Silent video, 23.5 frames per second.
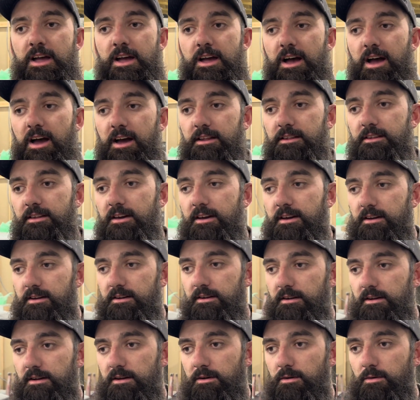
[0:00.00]
and
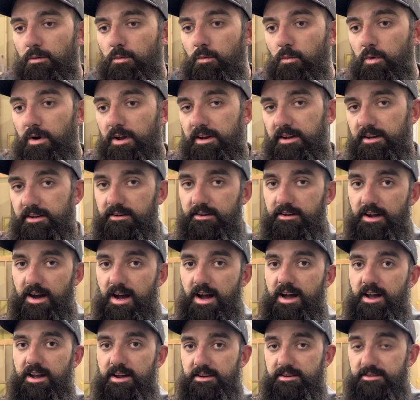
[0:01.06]
then when it
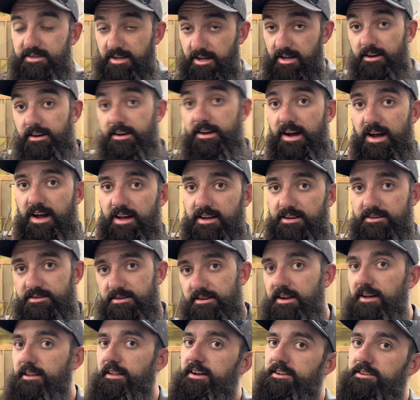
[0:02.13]
dies, it dies.
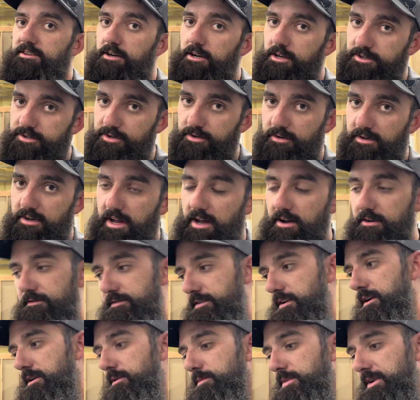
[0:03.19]
Now that's also a
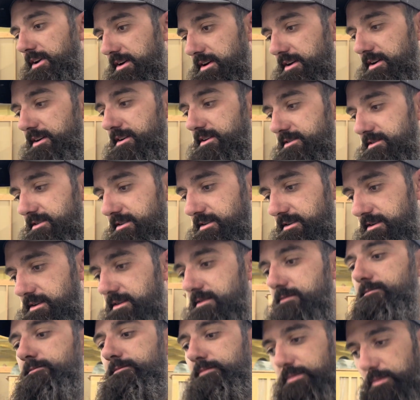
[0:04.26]
downfall because
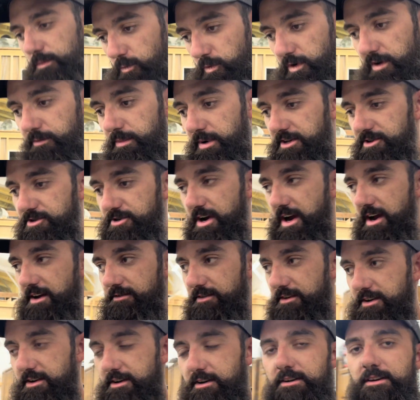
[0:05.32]
we've been
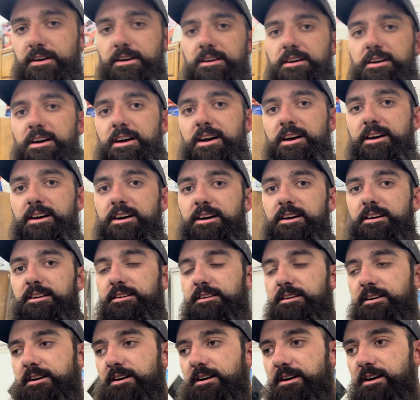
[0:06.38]
driving it and
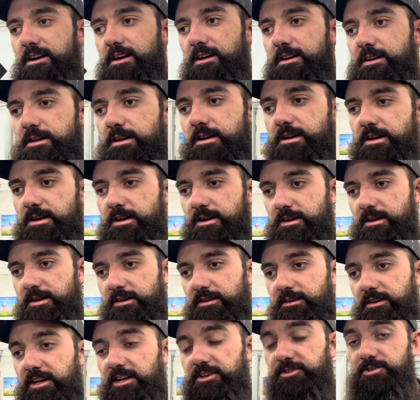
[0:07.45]

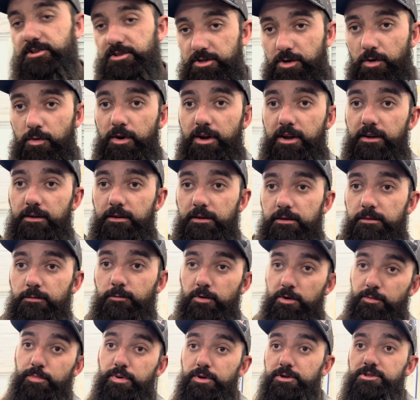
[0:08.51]
it just quit, and
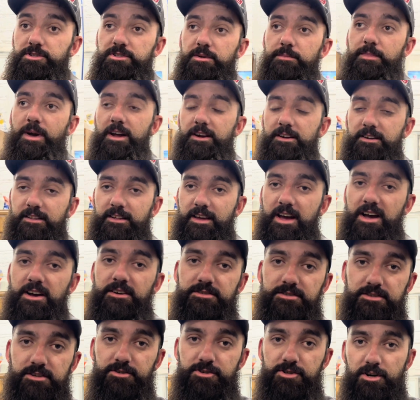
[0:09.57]
we pushed it back to the
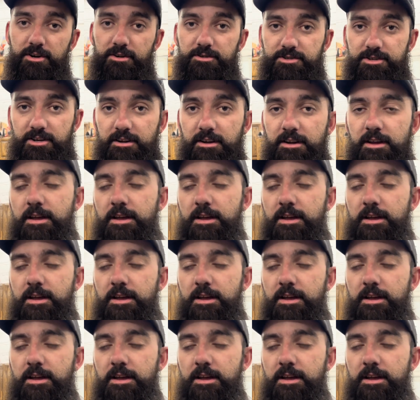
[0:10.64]
house to charge it.